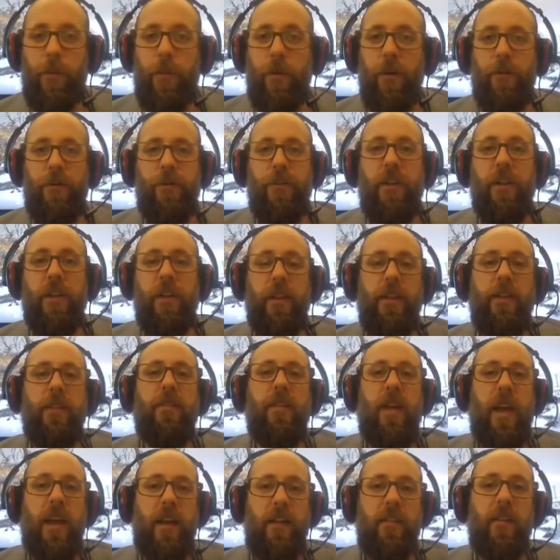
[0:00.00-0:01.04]
you're feeling these
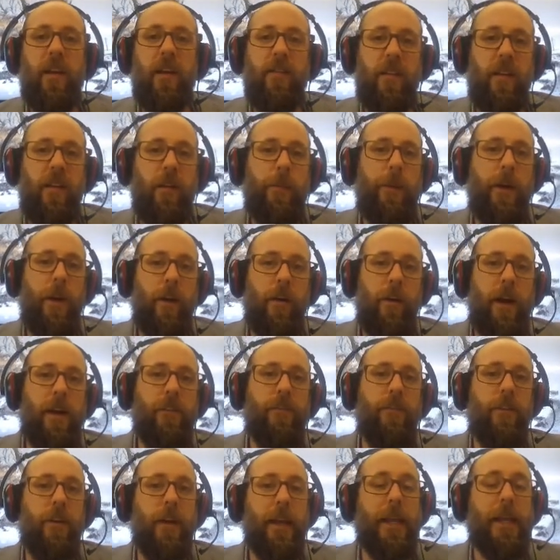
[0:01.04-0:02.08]
ascitic
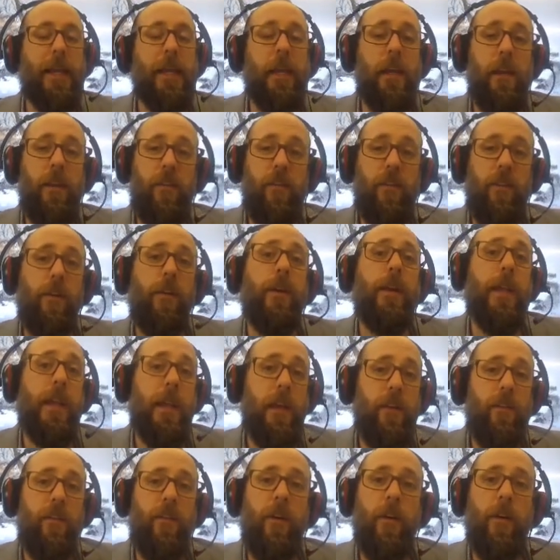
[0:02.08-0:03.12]
paragraphs are getting easier and
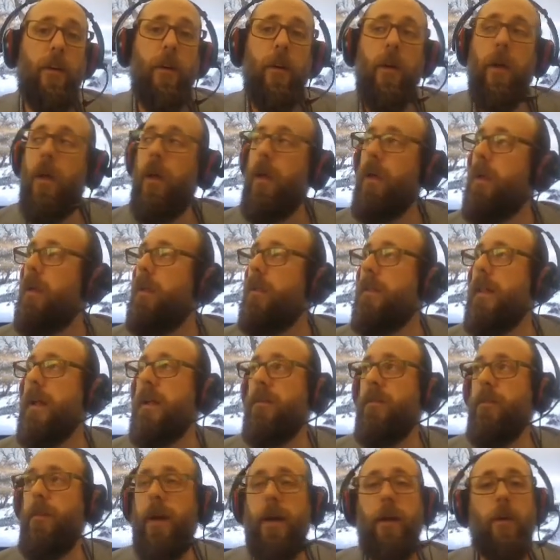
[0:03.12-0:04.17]
easier.
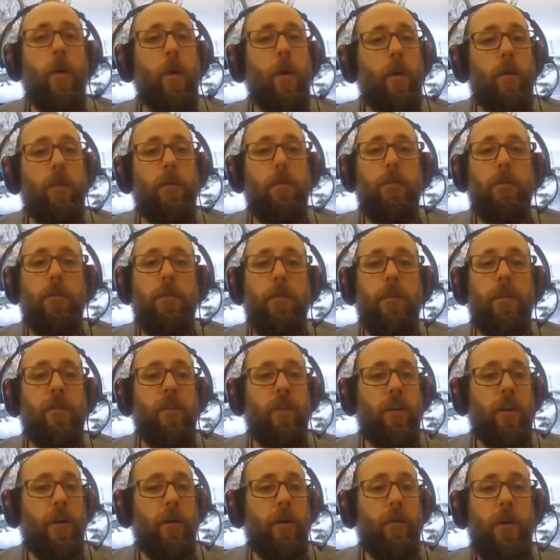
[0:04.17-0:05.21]
That's my goal, is
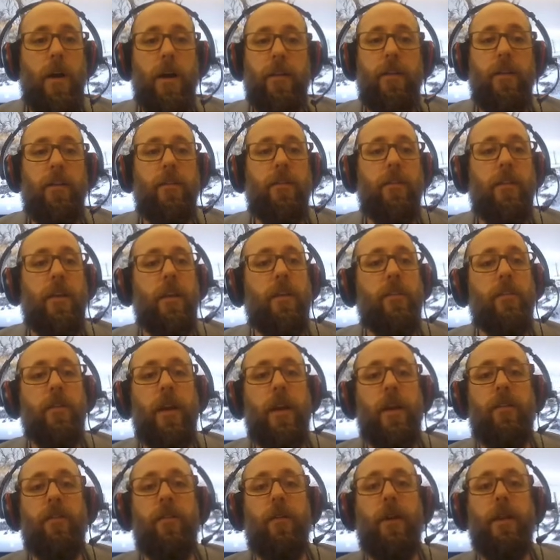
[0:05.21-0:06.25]
you're going to rock these things.
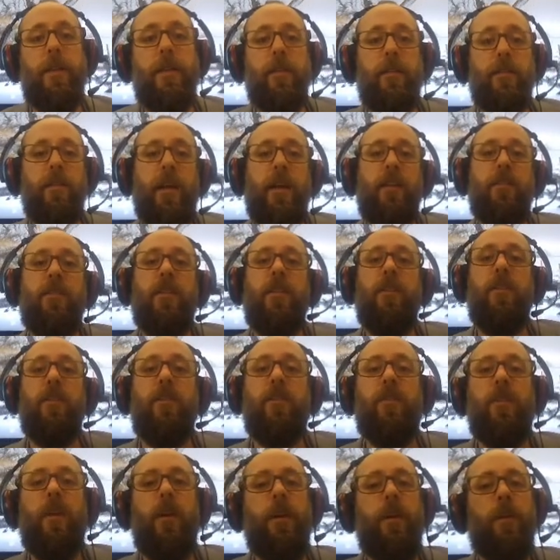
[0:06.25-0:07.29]
Okay, so in this lesson, you
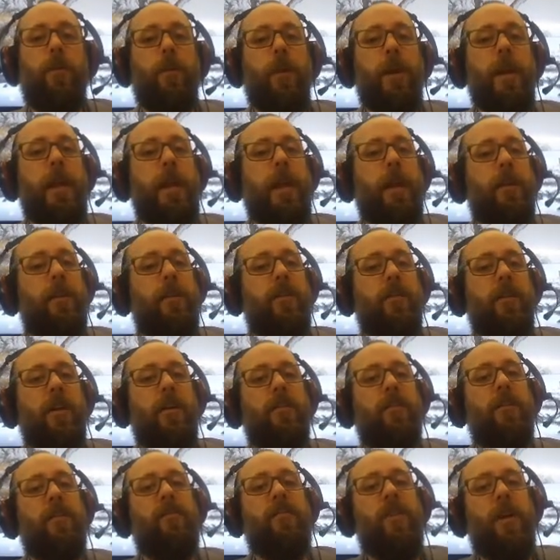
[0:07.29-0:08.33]
started reading and
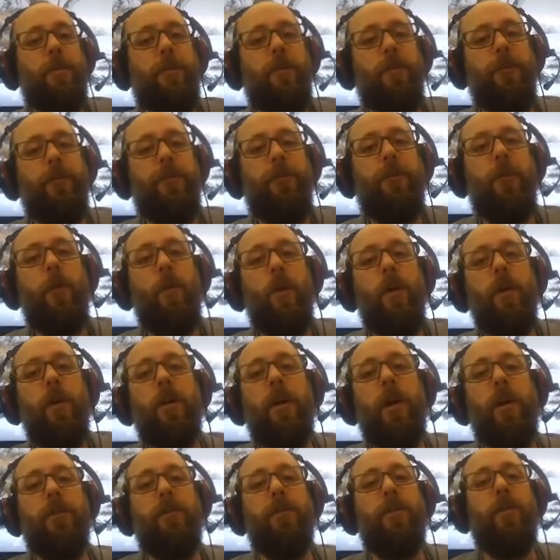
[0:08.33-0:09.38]
discussing Chapter 4,
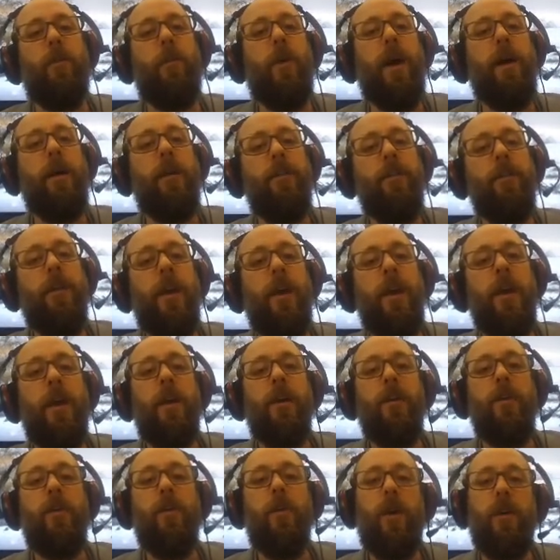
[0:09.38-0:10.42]
Call of the Wild.
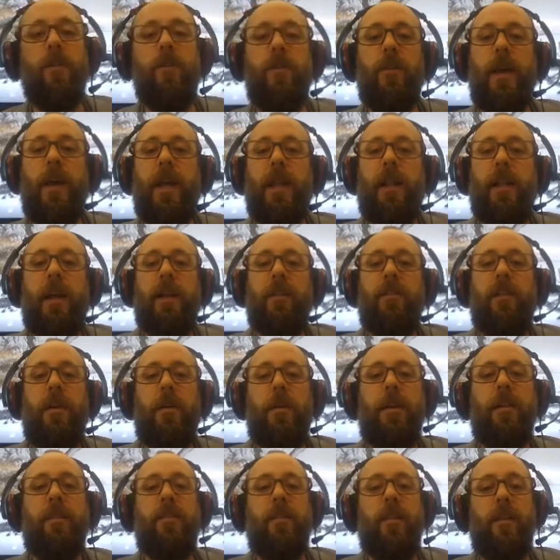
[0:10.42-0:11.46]
You also analyzed how
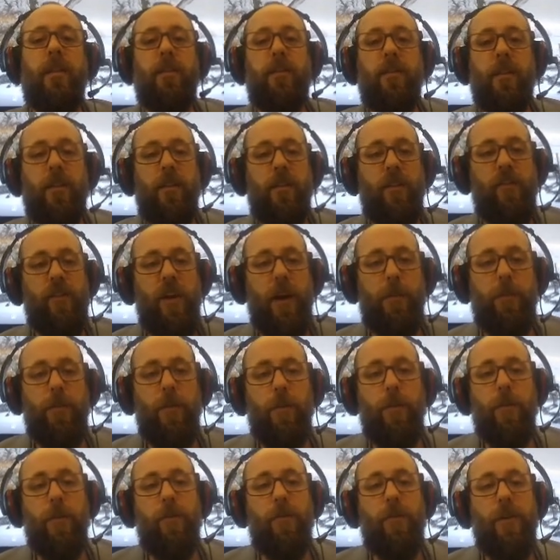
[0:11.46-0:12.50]
incidents in the chapter
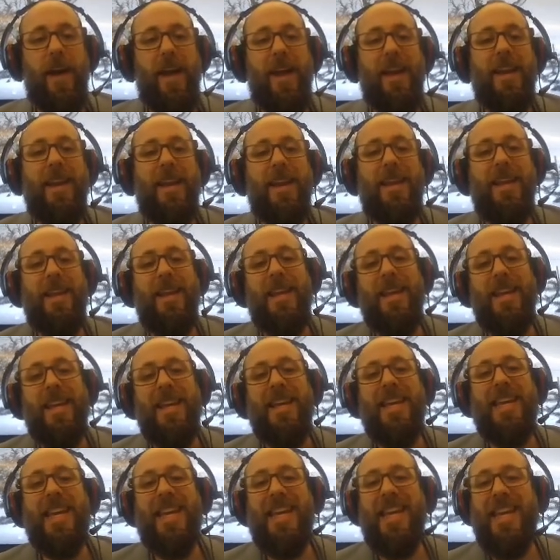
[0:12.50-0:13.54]
provided
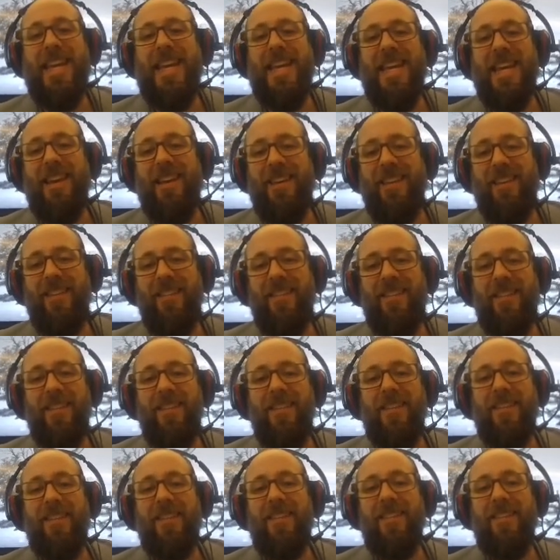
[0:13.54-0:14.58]
key
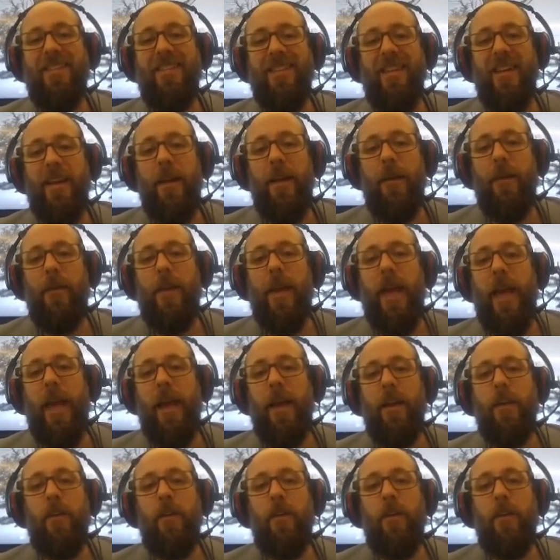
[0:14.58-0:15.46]
decisions and